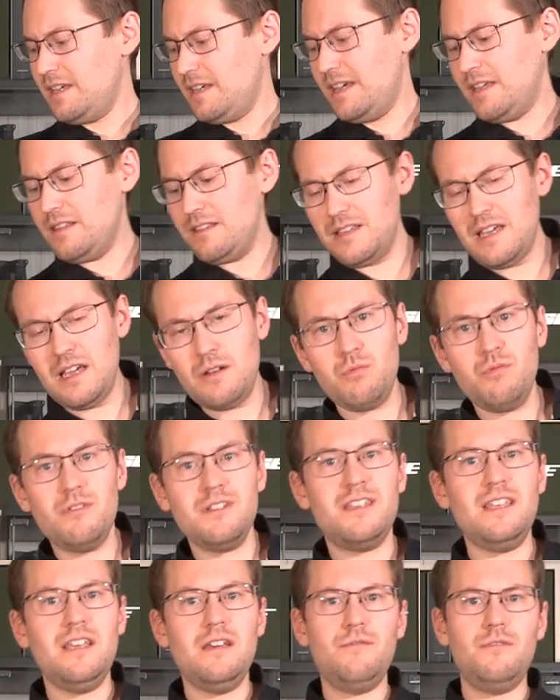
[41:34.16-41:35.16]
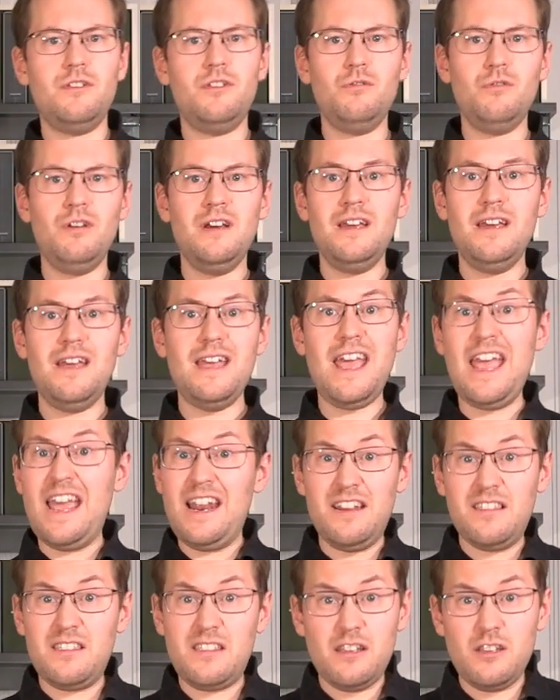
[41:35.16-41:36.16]
and that will give you
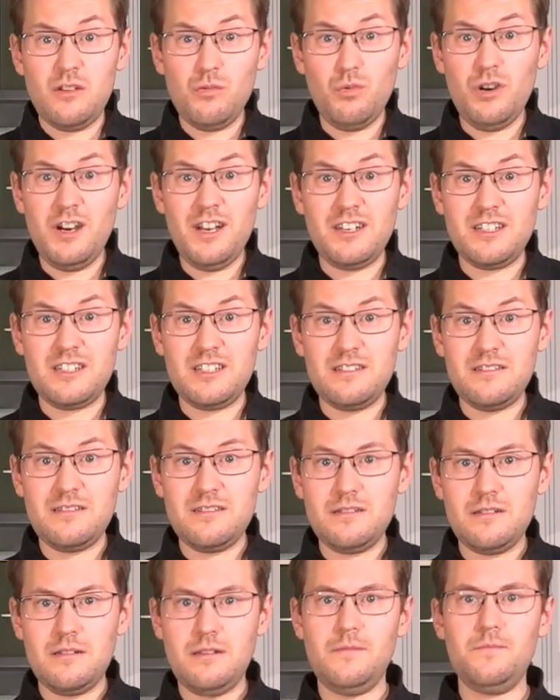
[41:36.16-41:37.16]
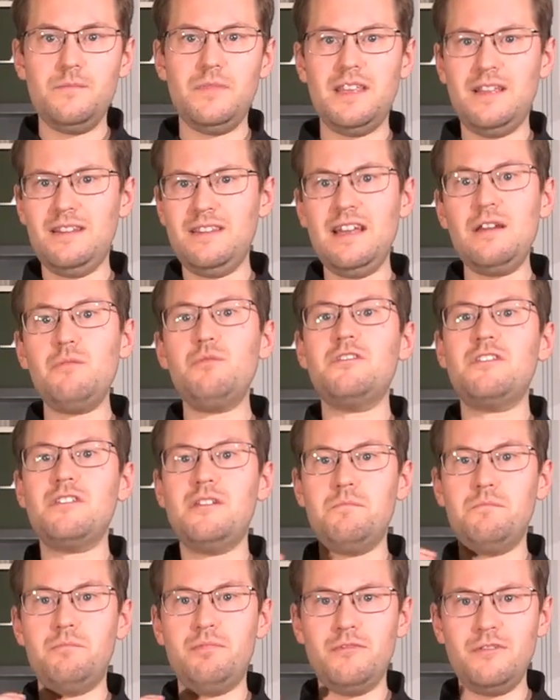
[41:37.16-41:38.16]
anything you want. And that was
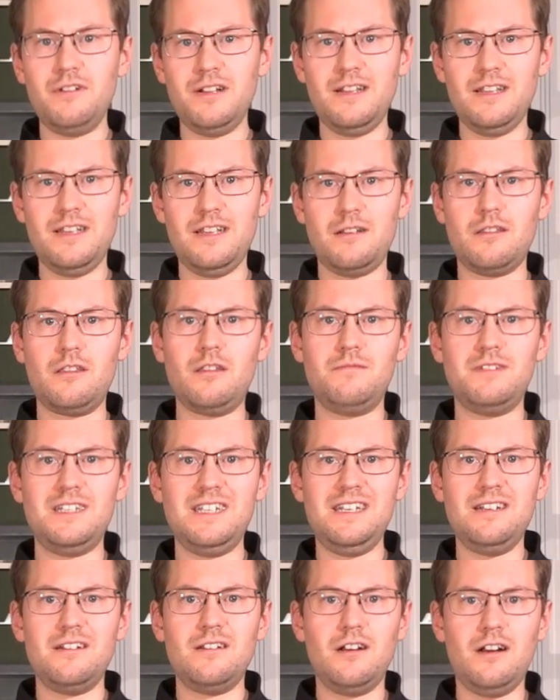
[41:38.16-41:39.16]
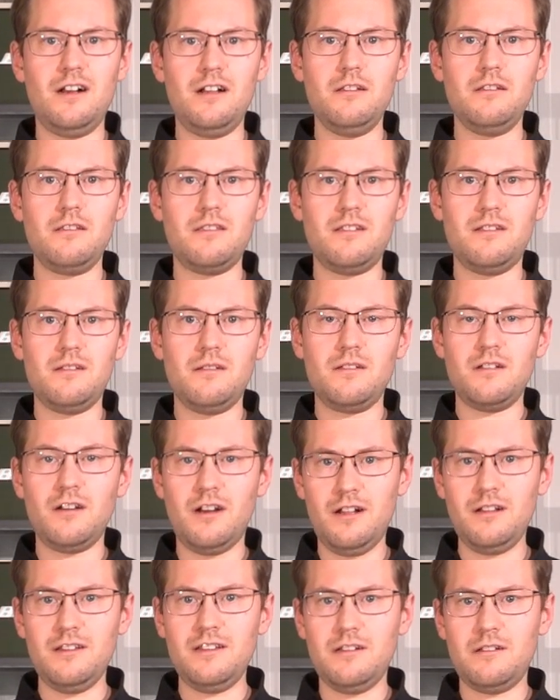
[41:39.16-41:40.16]
the brilliance of Dean
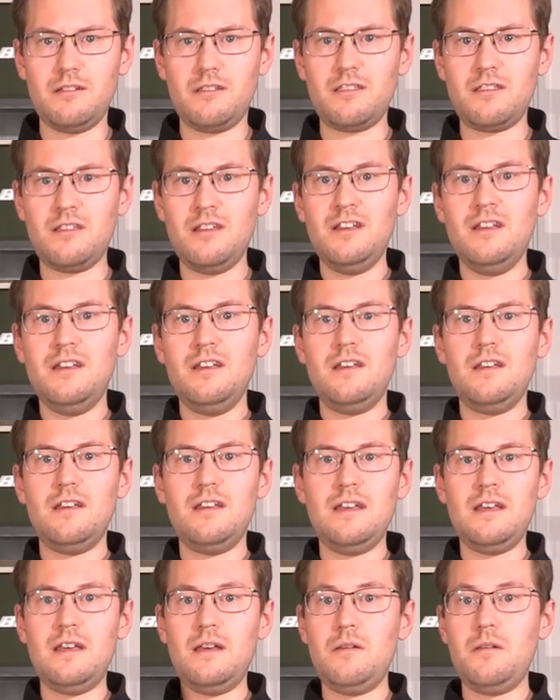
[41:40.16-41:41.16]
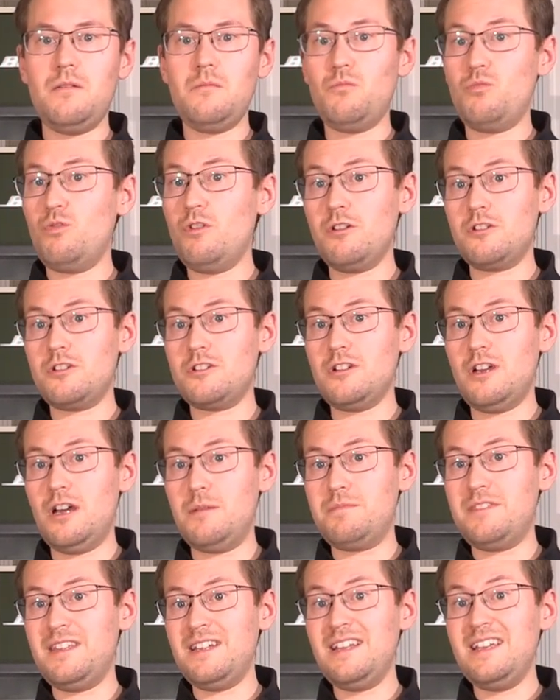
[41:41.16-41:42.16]
Collins'
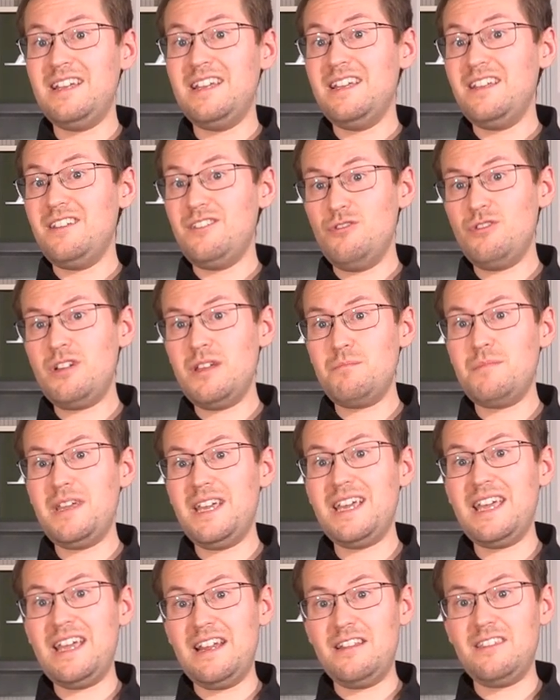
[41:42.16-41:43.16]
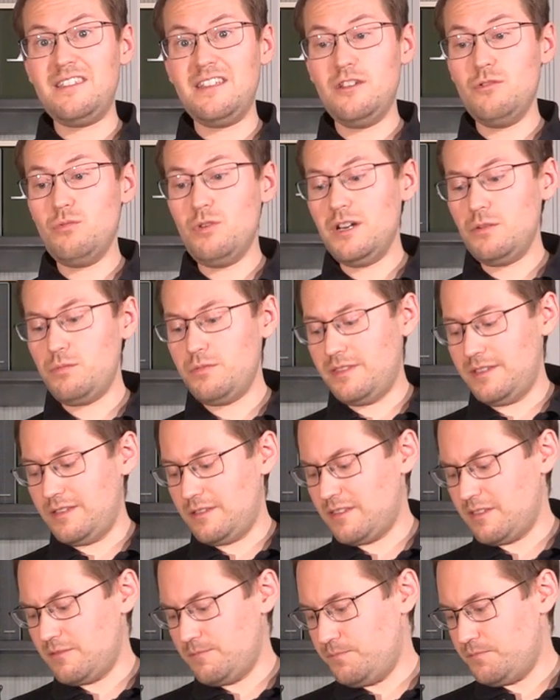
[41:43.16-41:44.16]
workshop, that you can make anything you want with
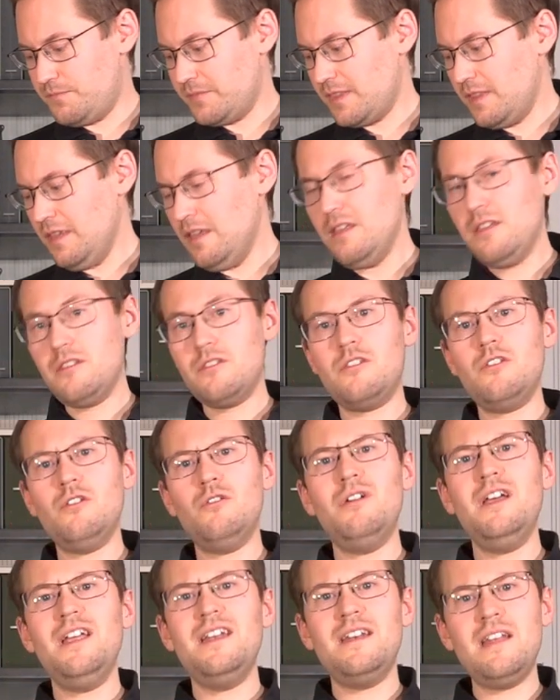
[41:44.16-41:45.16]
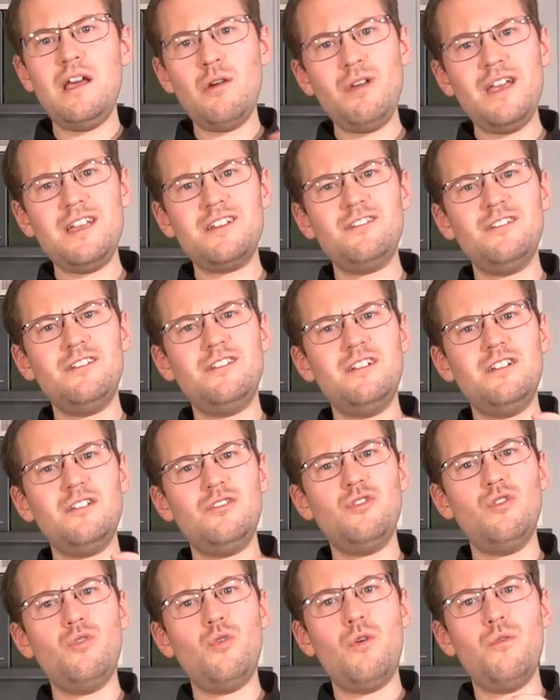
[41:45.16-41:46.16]
this. So now we're actually going to
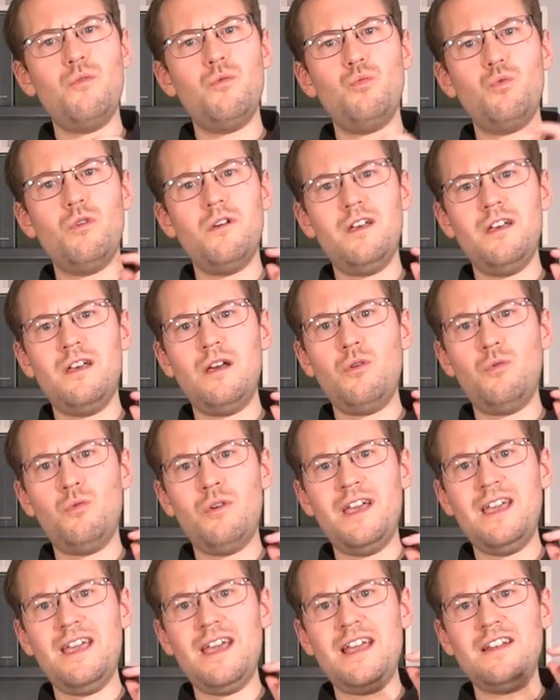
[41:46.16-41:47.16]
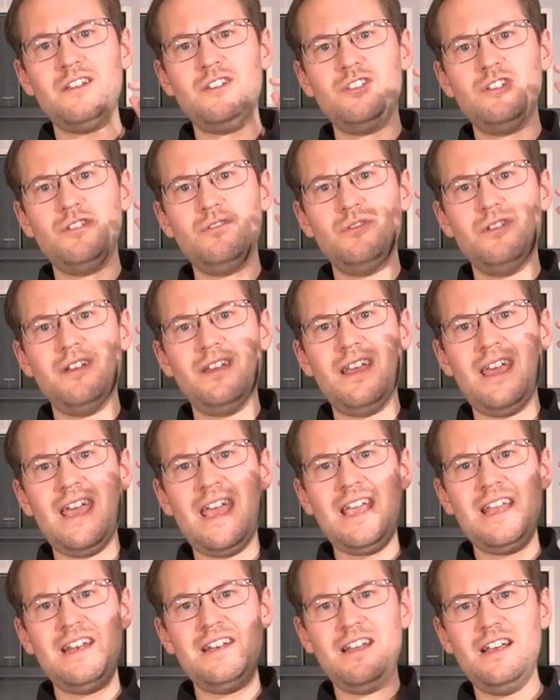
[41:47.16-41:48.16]
go away and do
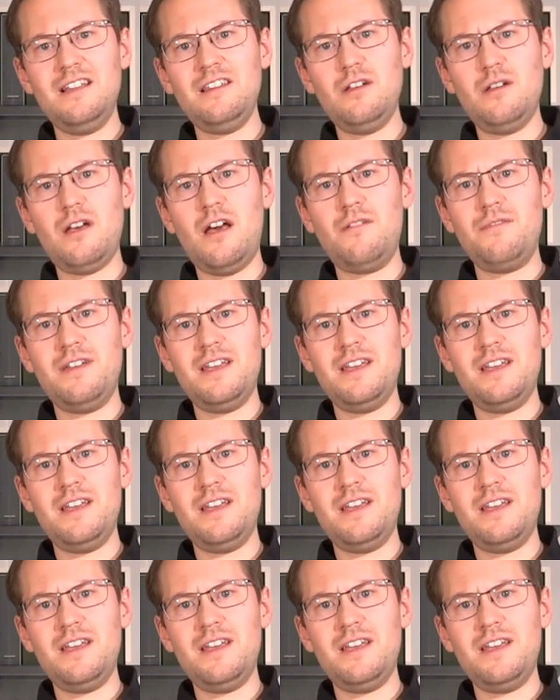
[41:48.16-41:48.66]
another of